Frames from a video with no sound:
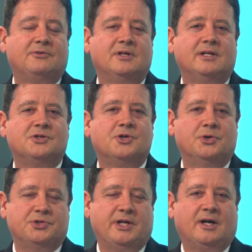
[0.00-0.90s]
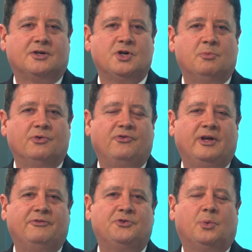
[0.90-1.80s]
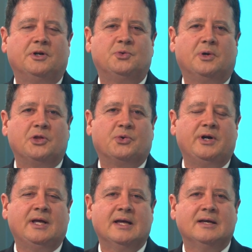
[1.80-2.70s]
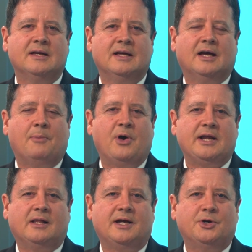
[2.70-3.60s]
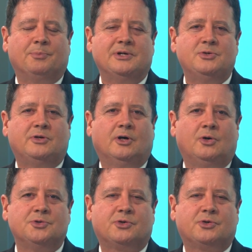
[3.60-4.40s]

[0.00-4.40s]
Today's Thursday, October 5th, 2023. I'm Bradley Eli here with my two co-hosts,